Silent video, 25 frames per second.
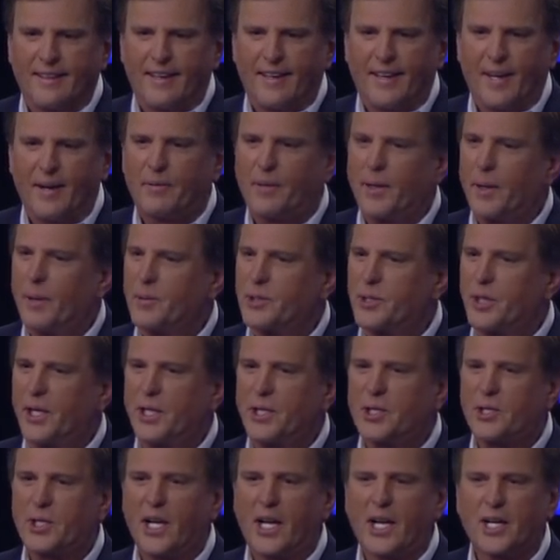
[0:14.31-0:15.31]
If there was
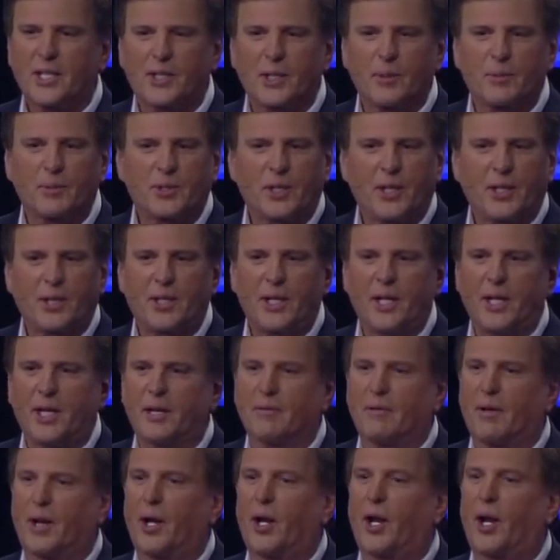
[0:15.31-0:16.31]
any sex, it was at the end
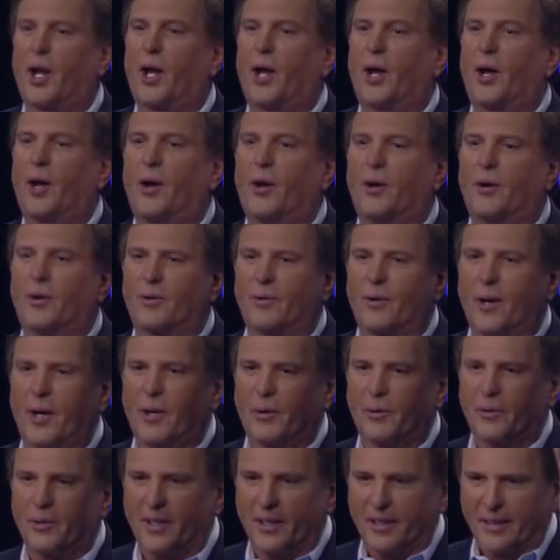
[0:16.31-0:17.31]
of a long
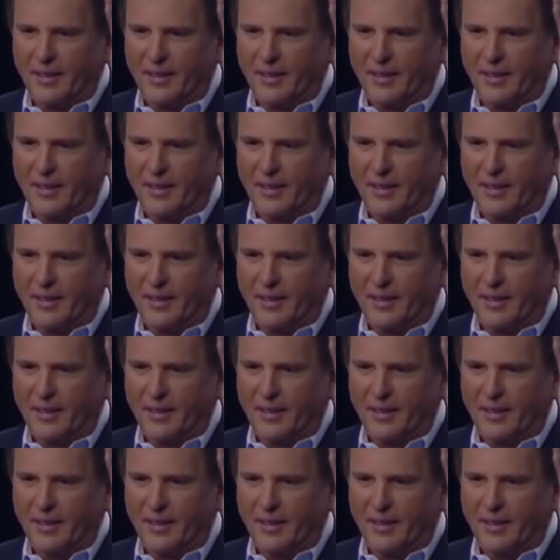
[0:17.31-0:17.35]
road.